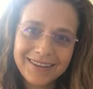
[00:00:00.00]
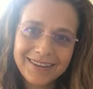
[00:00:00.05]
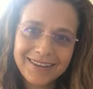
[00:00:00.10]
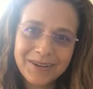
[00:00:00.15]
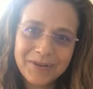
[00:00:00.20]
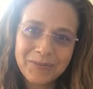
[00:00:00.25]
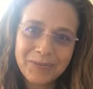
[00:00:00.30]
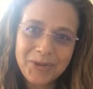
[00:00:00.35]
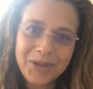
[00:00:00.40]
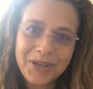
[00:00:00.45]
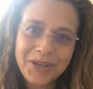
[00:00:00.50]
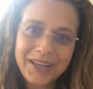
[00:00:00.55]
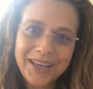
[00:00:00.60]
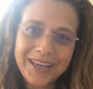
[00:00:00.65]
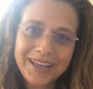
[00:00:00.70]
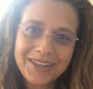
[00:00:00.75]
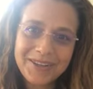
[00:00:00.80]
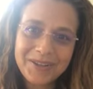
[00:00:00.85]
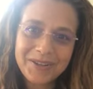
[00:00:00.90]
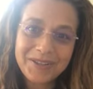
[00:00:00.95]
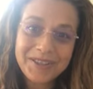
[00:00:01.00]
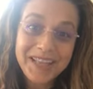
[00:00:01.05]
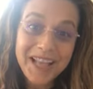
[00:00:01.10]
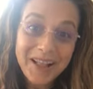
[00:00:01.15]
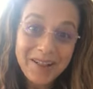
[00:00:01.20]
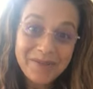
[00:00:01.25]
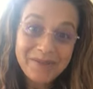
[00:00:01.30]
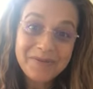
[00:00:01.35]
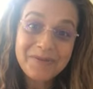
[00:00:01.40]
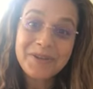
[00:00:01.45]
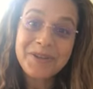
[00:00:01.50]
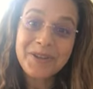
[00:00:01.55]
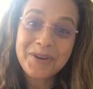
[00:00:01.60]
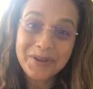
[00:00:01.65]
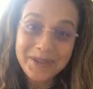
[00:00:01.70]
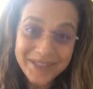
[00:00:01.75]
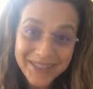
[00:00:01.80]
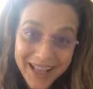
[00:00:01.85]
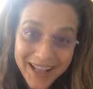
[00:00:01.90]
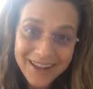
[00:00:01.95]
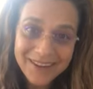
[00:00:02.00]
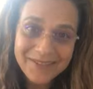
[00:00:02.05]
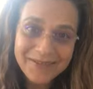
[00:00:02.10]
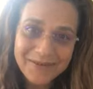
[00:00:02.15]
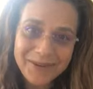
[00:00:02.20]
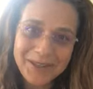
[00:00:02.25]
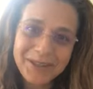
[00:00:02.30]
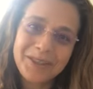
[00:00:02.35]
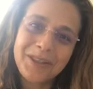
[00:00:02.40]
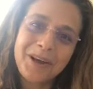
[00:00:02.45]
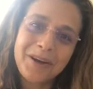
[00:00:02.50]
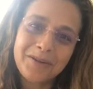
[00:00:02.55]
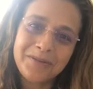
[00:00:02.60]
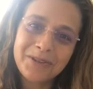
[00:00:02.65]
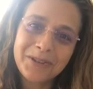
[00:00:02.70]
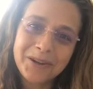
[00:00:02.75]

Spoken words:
Communicate yourself with love.